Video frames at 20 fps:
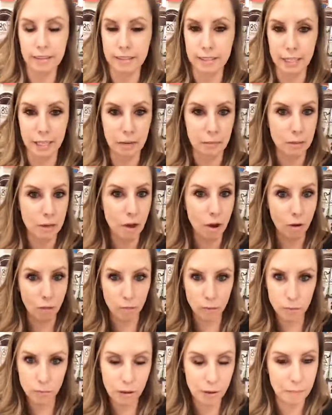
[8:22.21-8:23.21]
that's gonna be
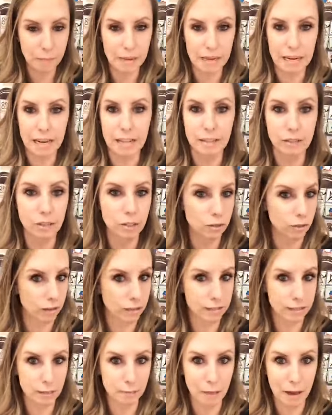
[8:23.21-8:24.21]
overwhelming and
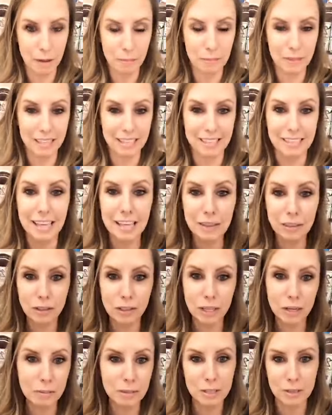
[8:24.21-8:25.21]
stress them out because then they're
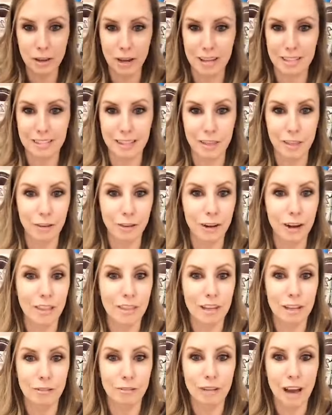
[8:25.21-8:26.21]
gonna be stressed and they're
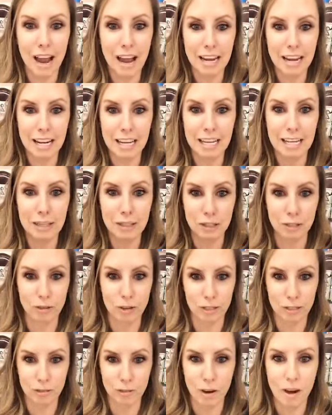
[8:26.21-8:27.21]
gonna think writing is
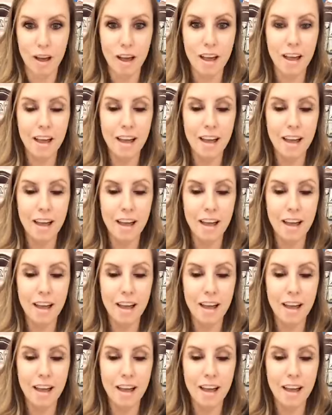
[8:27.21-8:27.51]
stressful.